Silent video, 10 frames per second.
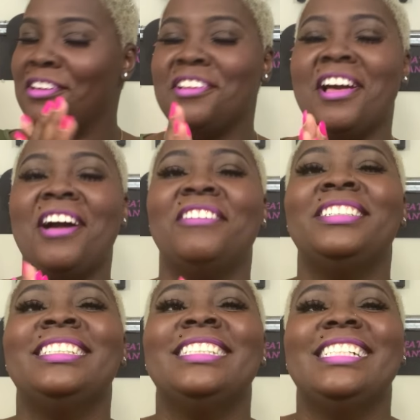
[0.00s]
You know,
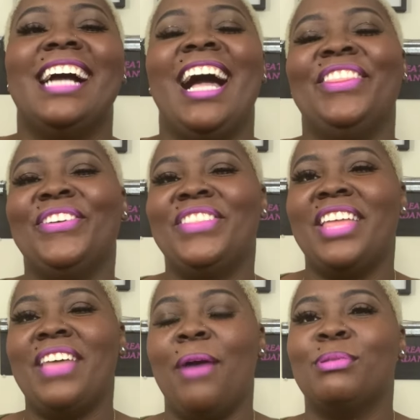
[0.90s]
I thought
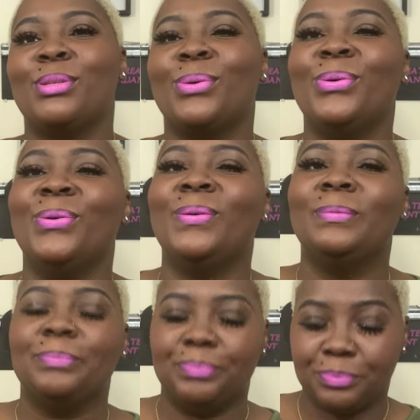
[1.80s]
that that was cool.